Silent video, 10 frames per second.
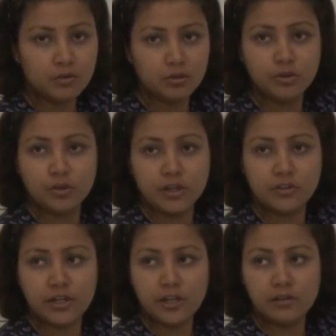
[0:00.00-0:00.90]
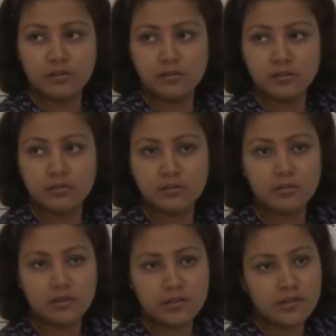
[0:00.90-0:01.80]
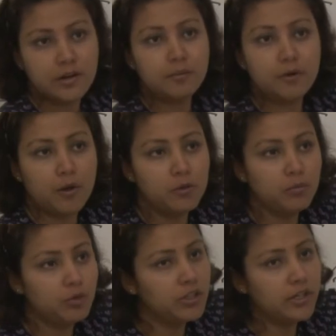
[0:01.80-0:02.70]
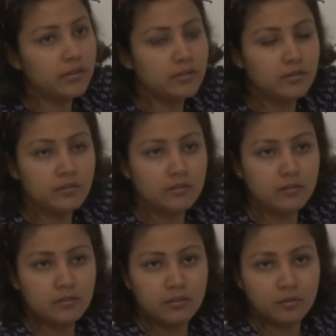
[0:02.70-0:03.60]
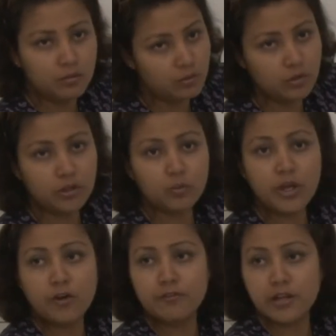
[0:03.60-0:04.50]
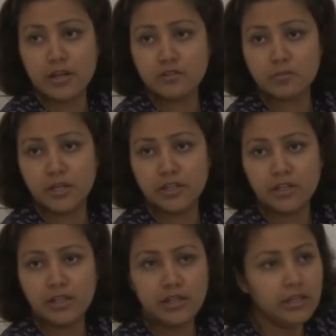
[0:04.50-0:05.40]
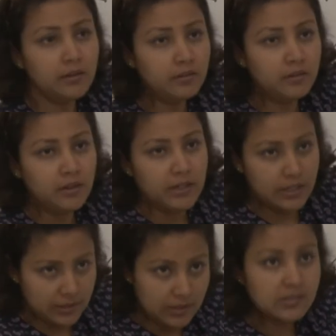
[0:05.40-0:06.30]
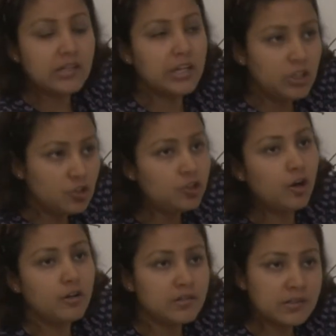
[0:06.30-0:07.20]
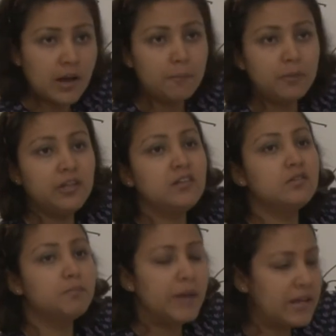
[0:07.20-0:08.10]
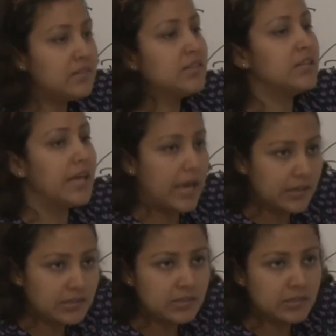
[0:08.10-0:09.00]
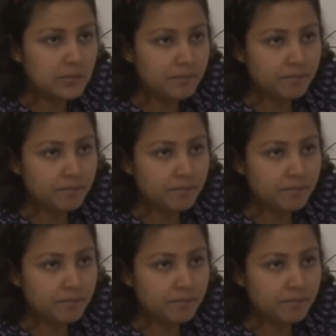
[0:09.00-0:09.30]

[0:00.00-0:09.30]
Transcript: Do you agree? Is there a problem with that, that way of explaining E? It is the insurance company's best guess,